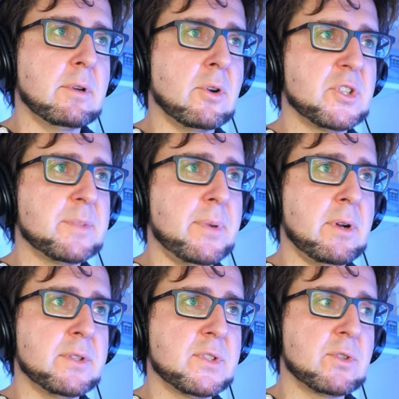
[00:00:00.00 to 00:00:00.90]

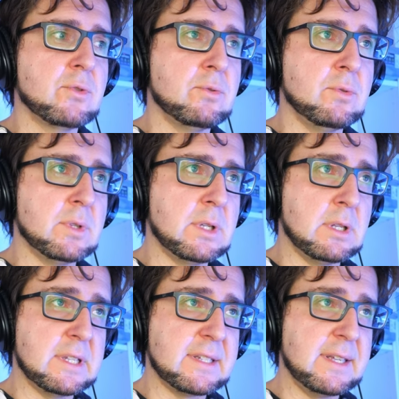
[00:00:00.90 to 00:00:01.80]
corresponds to
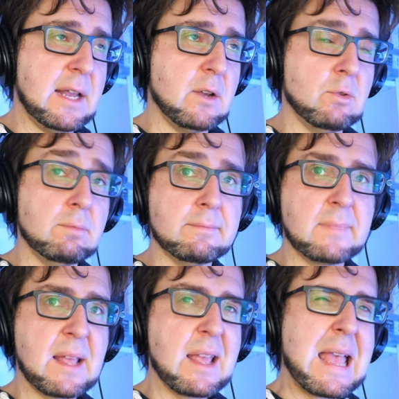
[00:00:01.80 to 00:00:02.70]
this yellow,
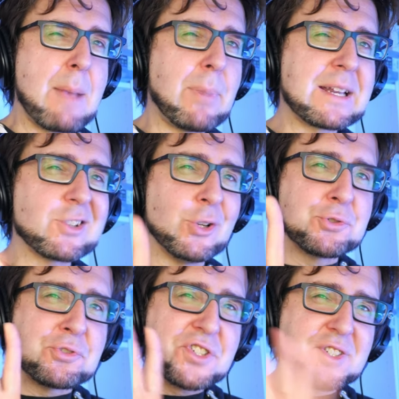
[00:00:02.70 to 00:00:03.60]
but it
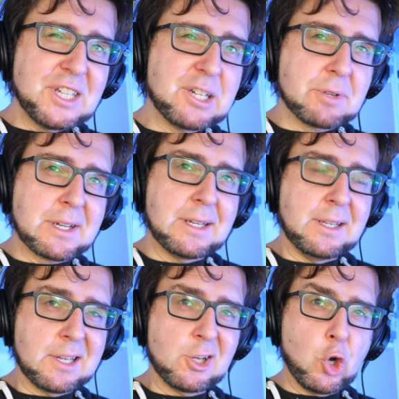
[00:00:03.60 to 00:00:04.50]
also
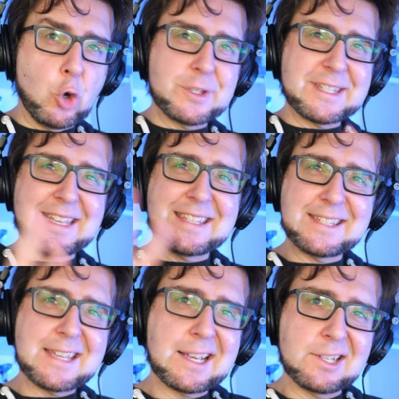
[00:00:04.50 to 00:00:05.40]
secretly encodes a
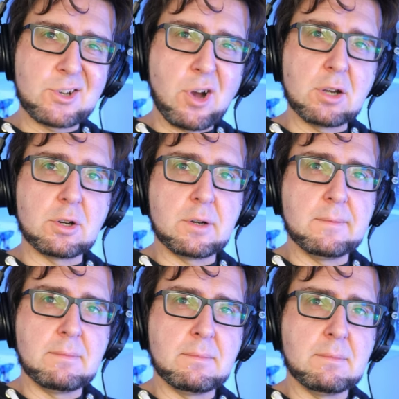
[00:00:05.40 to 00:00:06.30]
second color.
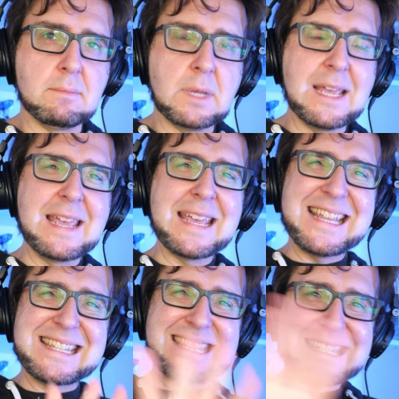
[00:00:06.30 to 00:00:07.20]

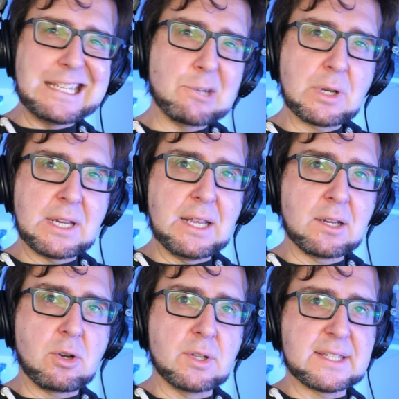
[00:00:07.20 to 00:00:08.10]
It secretly
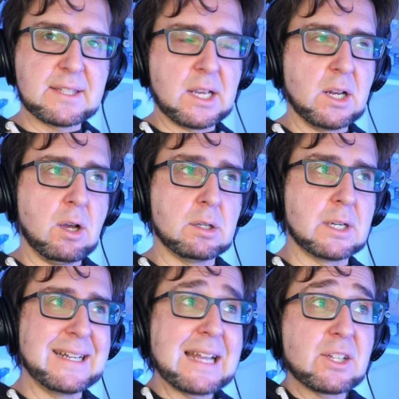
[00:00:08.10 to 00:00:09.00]
encodes a second
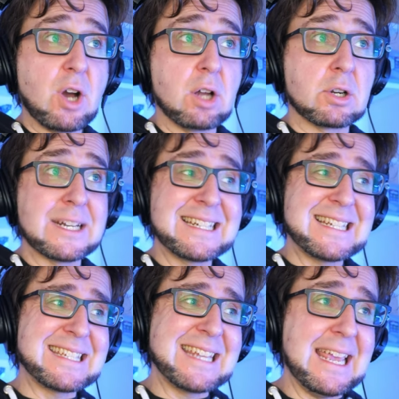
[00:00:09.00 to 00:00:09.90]
color. That color, in
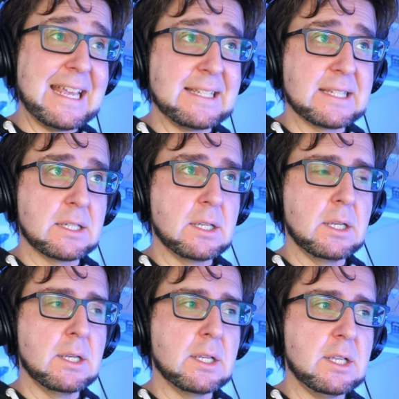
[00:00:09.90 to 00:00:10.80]
this case,
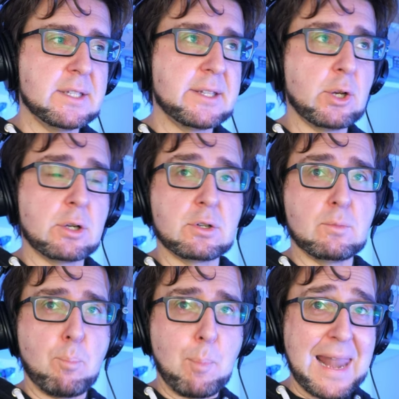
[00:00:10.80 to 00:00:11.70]
is the
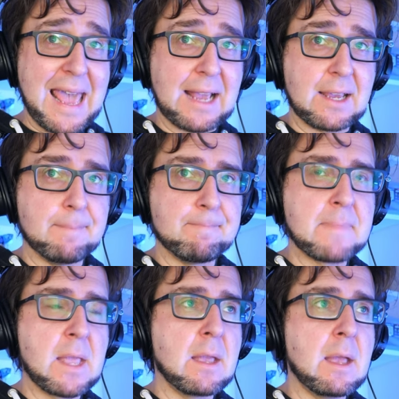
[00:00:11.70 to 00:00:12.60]
color black.
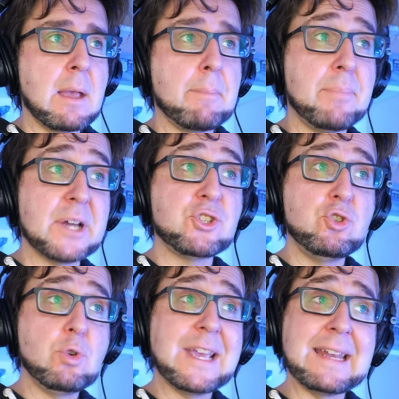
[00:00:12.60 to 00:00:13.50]

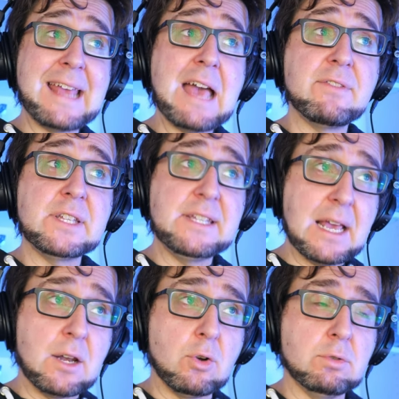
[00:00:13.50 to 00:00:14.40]
But you can have a
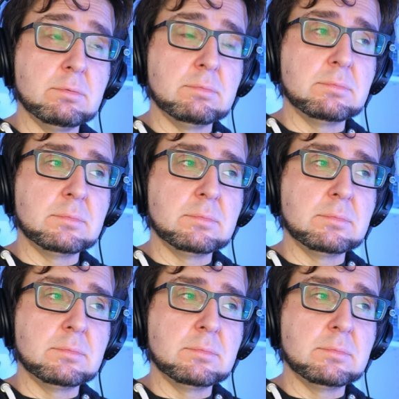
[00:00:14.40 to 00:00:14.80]
yellow